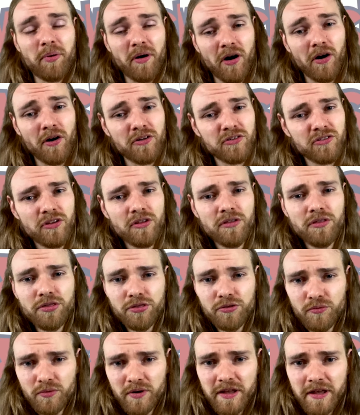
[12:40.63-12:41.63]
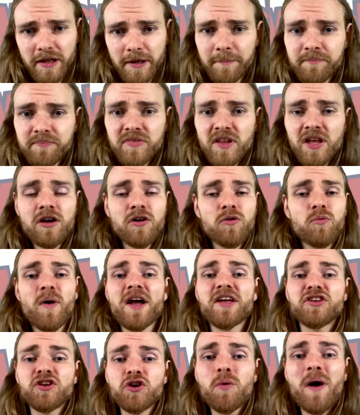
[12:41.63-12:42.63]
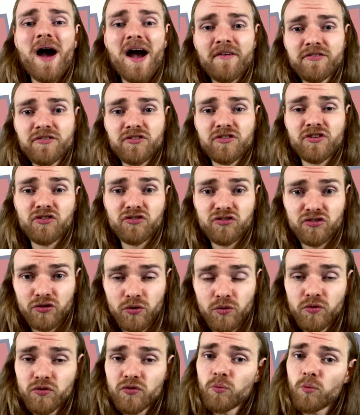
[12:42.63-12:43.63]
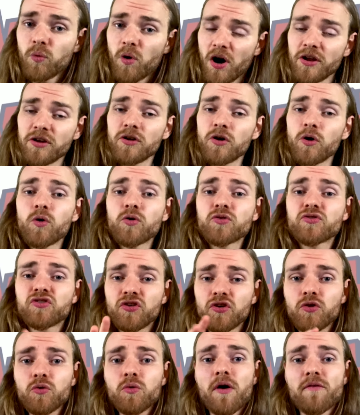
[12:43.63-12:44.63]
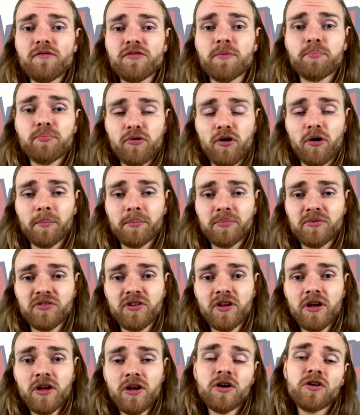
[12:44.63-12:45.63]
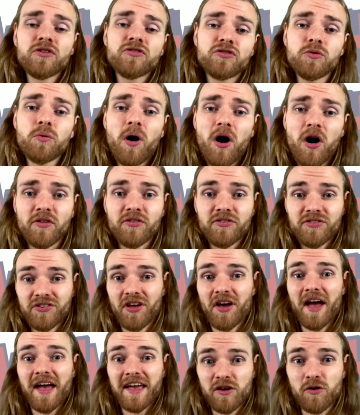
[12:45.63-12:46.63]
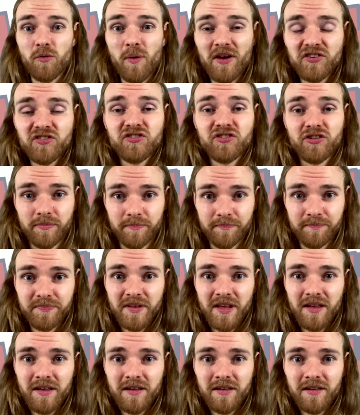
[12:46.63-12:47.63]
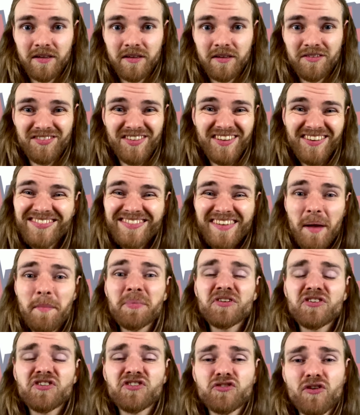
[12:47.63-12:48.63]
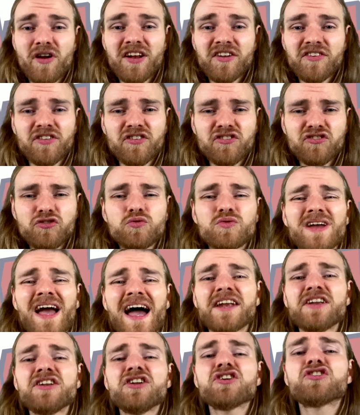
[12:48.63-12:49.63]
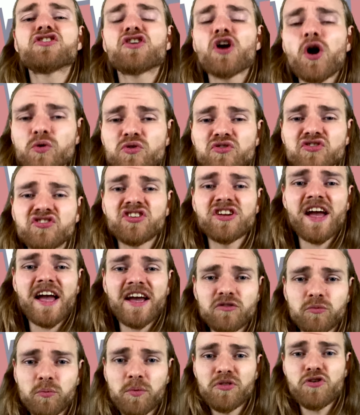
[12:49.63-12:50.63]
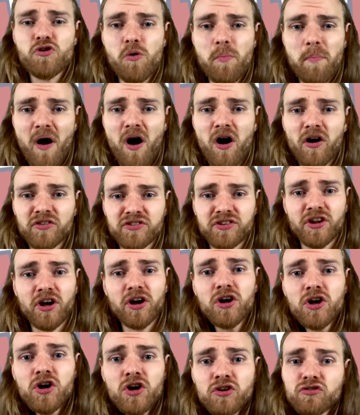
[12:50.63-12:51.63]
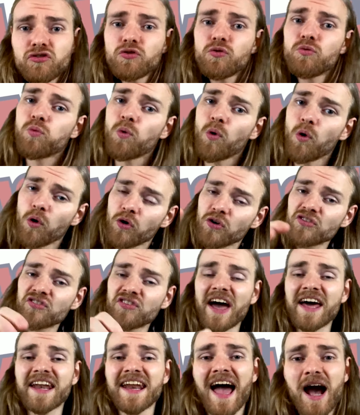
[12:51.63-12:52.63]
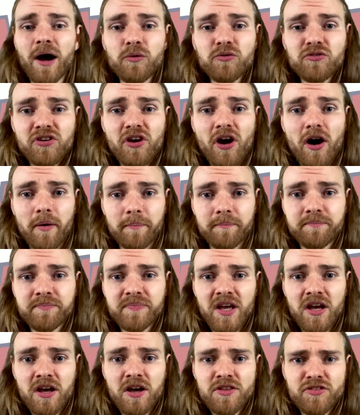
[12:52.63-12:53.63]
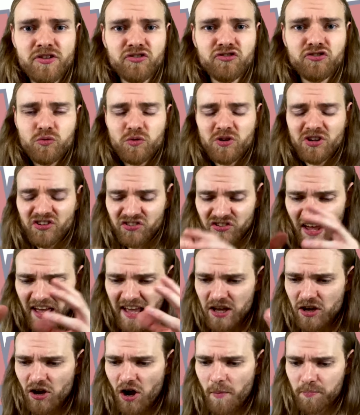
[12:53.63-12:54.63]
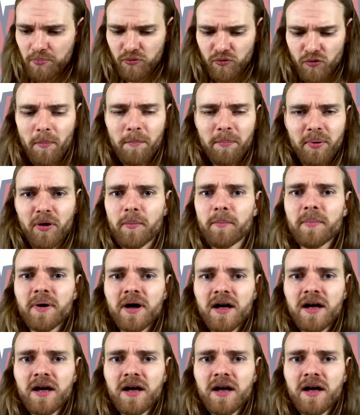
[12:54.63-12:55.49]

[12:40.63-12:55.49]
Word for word: part 3, where you have to choose one or two of the prompts to answer a question. This demonstrates that you can negotiate with your partner towards an outcome, that you can take a problem